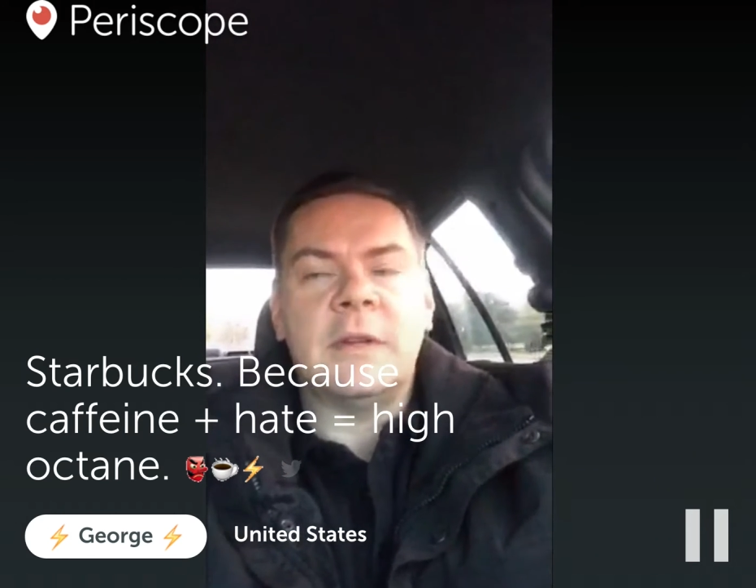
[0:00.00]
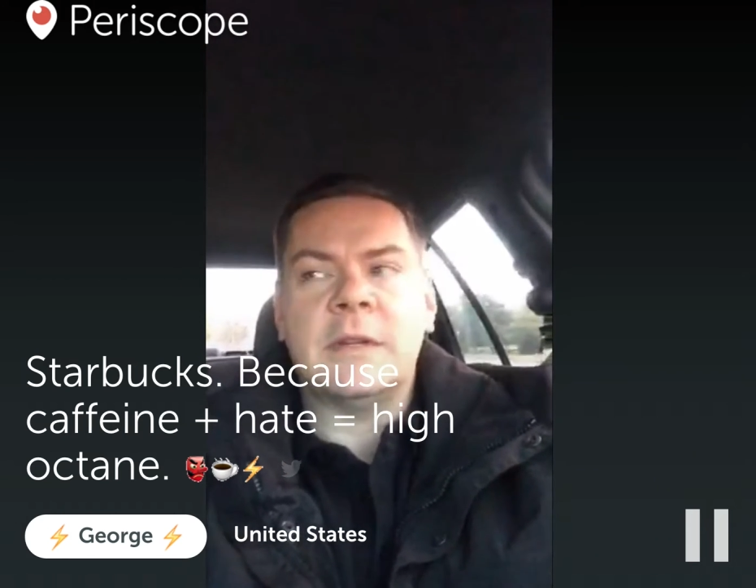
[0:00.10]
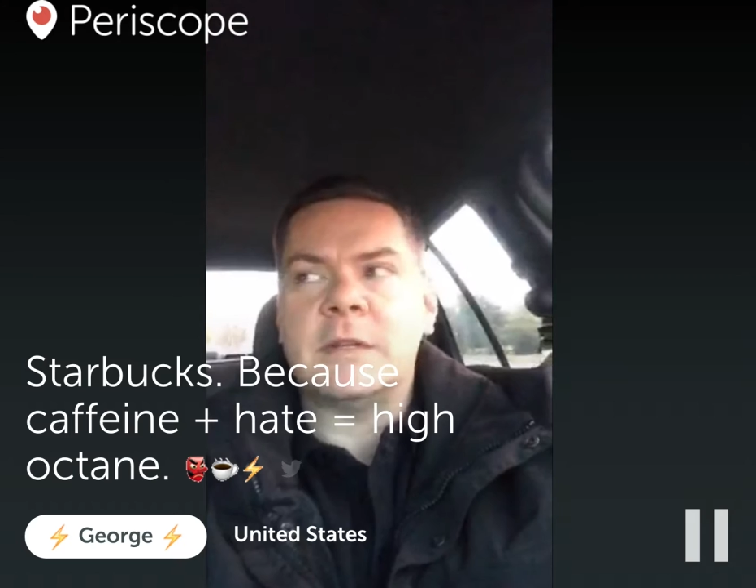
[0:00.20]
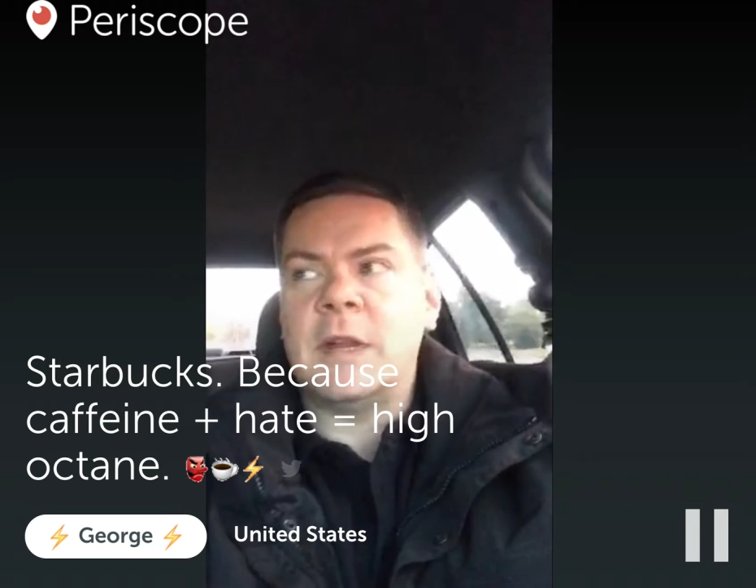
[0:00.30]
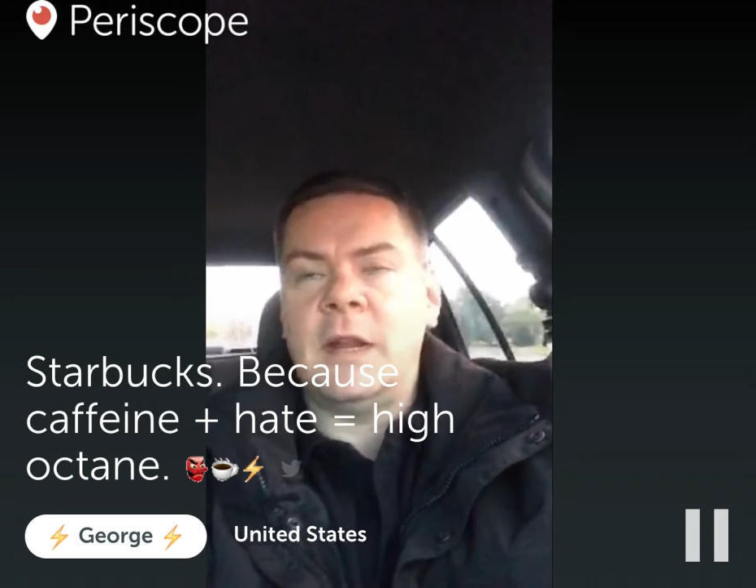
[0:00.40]
to
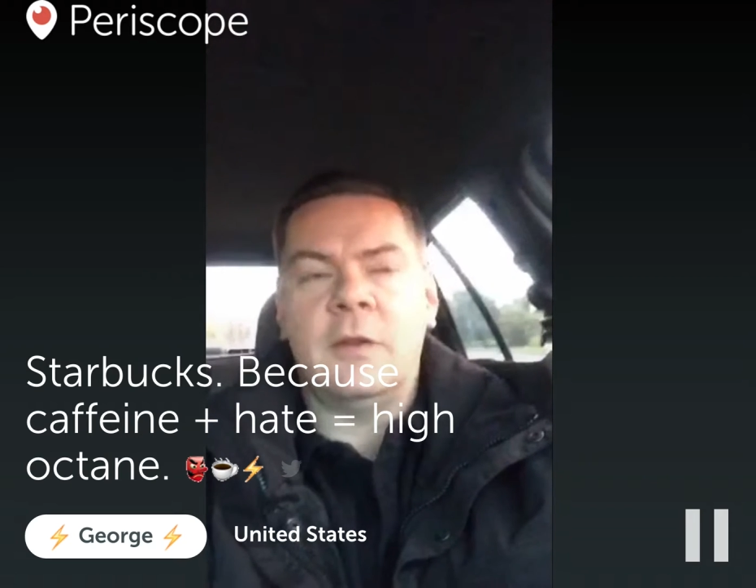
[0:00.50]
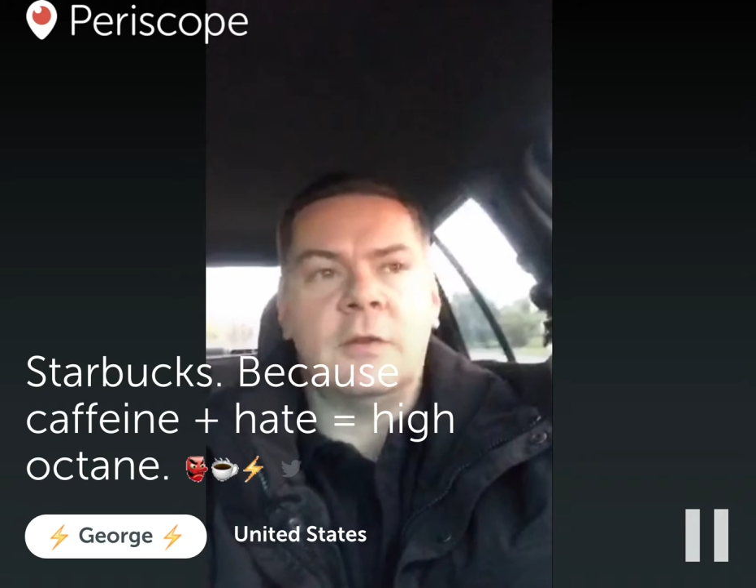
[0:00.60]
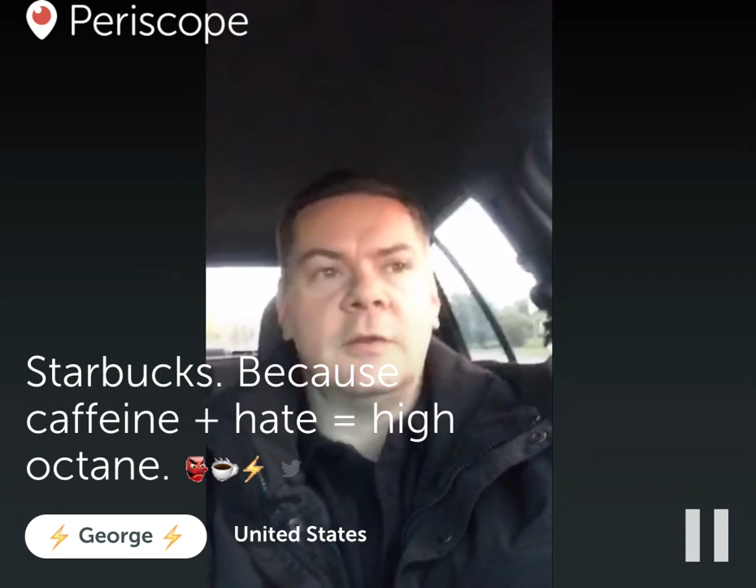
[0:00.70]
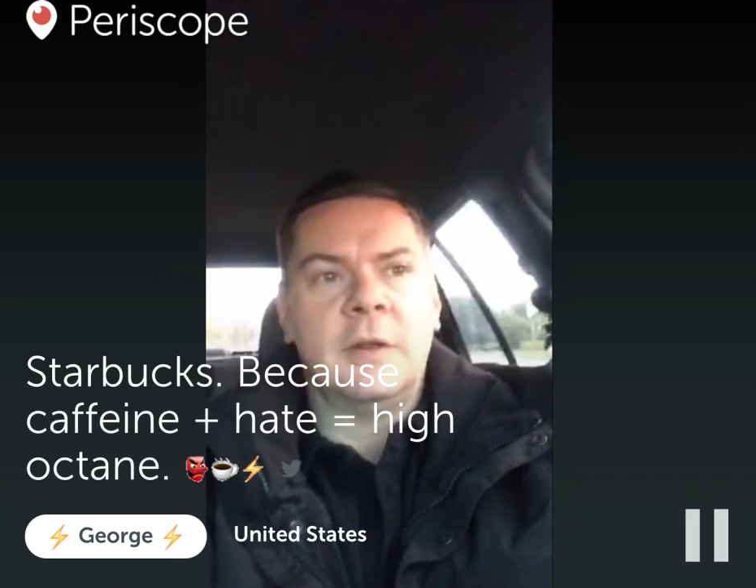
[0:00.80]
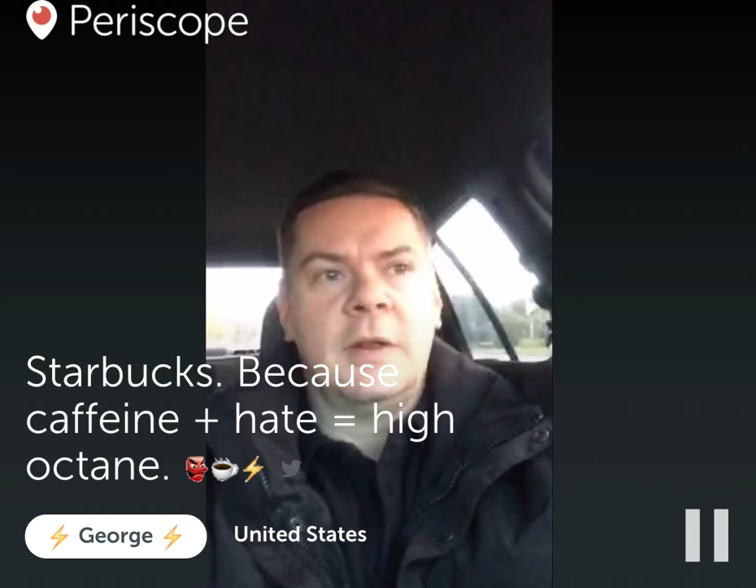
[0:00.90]

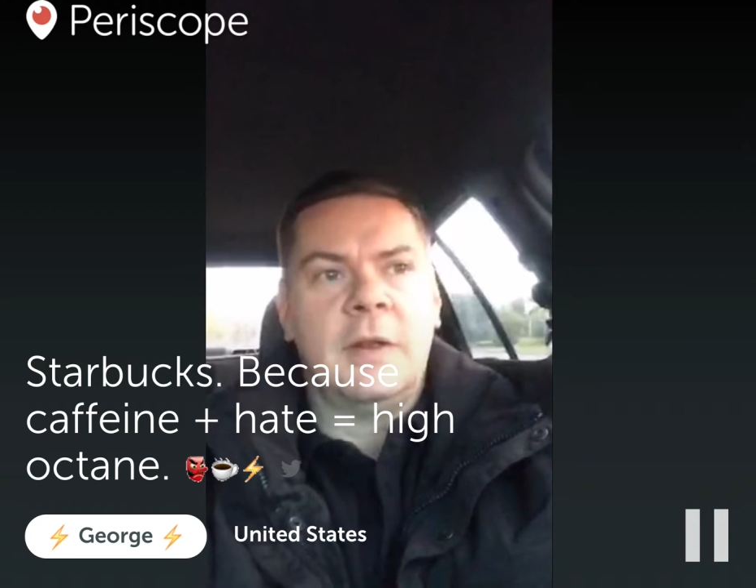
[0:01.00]
entail.